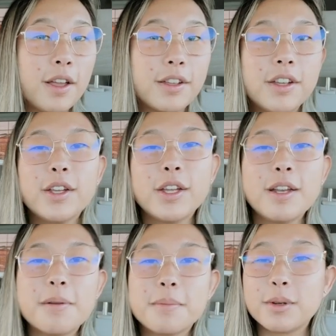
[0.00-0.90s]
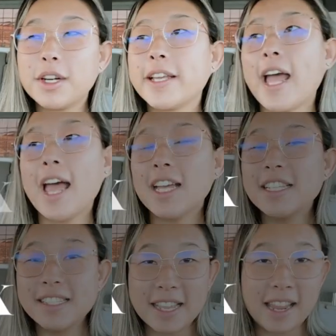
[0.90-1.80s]
Good morning,
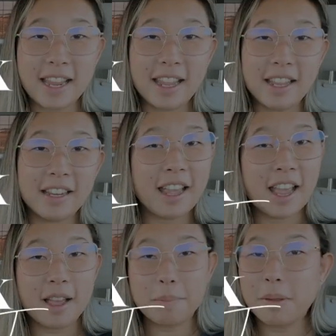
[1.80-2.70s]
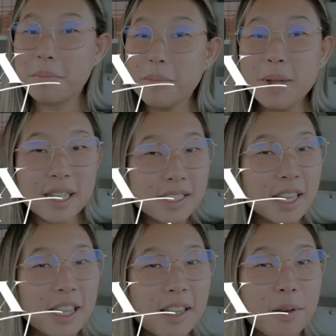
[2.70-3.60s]
guys, and happy
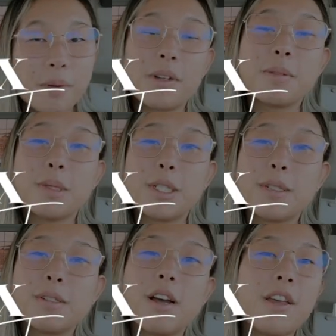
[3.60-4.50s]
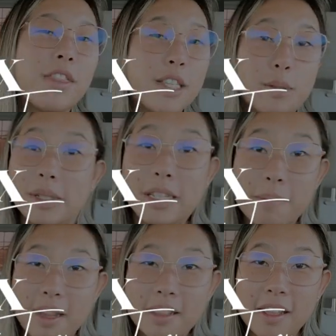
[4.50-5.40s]
Monday. Welcome to This Week in
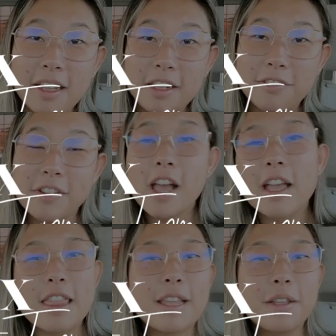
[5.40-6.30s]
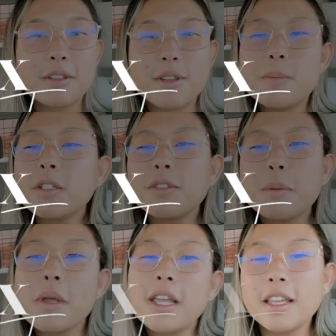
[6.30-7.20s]
My Life. Thank you so much for
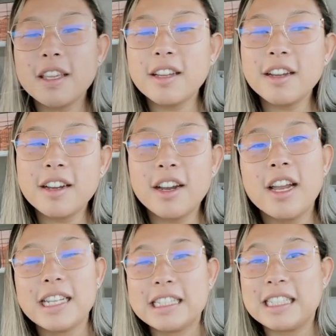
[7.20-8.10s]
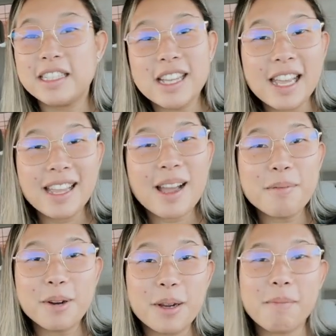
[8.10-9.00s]
being here. Today, I'm
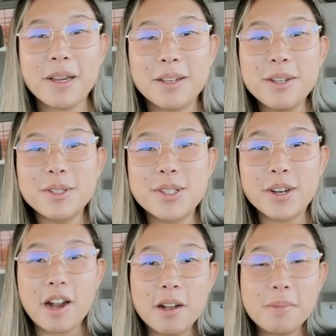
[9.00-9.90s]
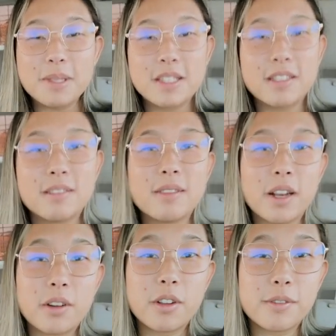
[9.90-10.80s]
wearing my new scrubs. I
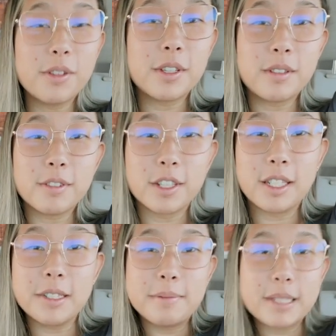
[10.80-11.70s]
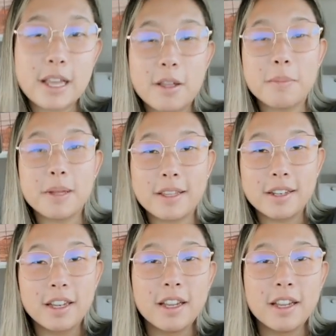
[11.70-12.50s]
don't know if you can really tell, but